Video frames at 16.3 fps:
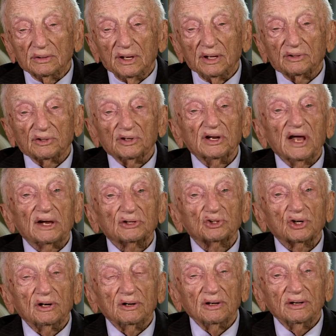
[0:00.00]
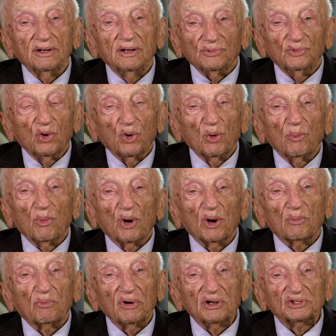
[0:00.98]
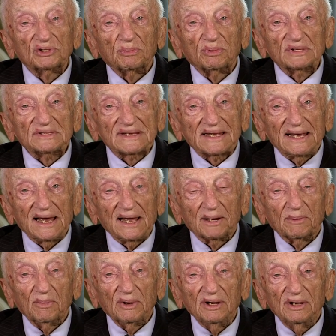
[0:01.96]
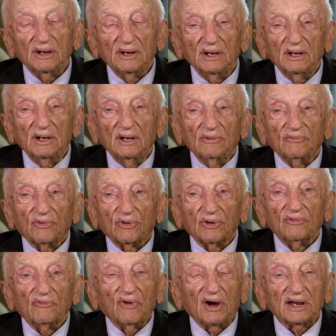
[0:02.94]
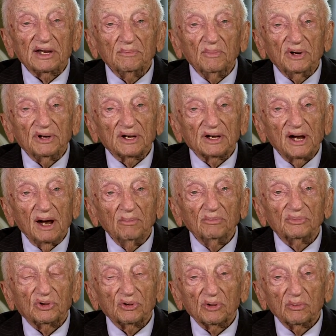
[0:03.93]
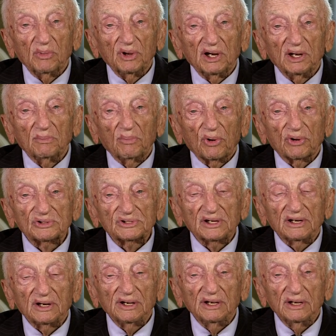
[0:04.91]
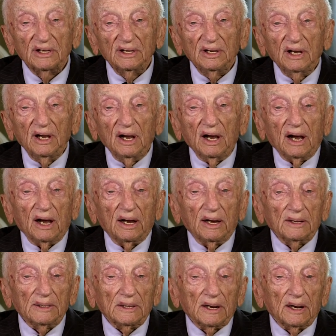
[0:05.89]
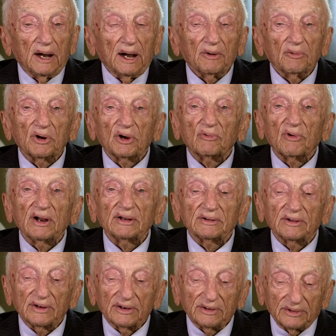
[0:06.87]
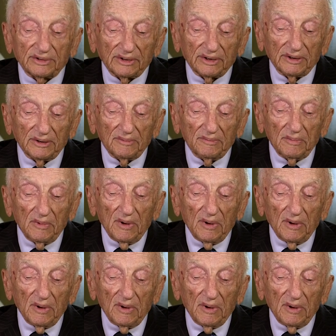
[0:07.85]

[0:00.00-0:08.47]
International Nuremberg Principles Academy, for inviting me to come to the meeting personally. I regret that